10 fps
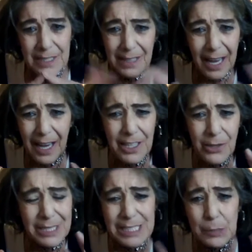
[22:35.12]
How do you
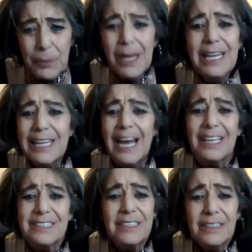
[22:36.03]
explain
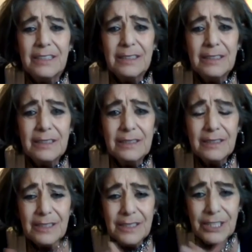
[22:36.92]
that?
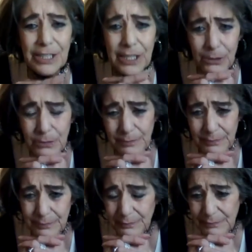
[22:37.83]
I
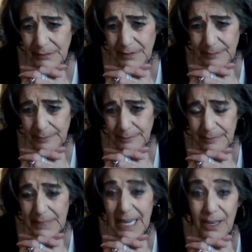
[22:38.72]

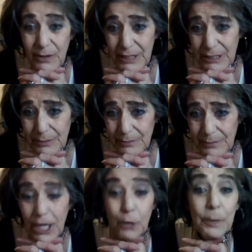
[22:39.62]
don't know. I
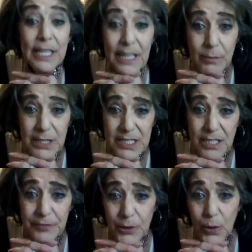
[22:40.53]
hope I didn't get
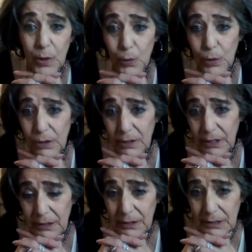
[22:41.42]
myself in hot water
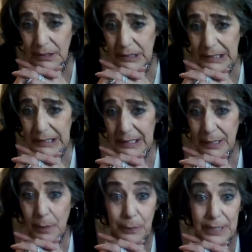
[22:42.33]
here.
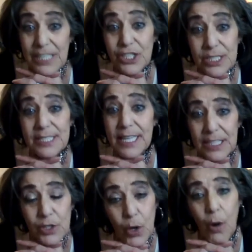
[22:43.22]
But I just think
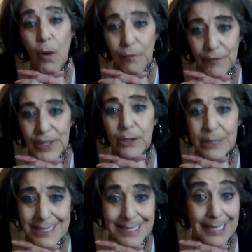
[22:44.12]
it's all
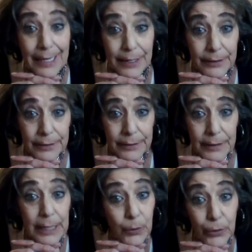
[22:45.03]
very sad.
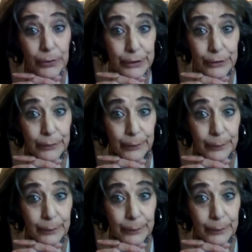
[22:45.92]
I really do.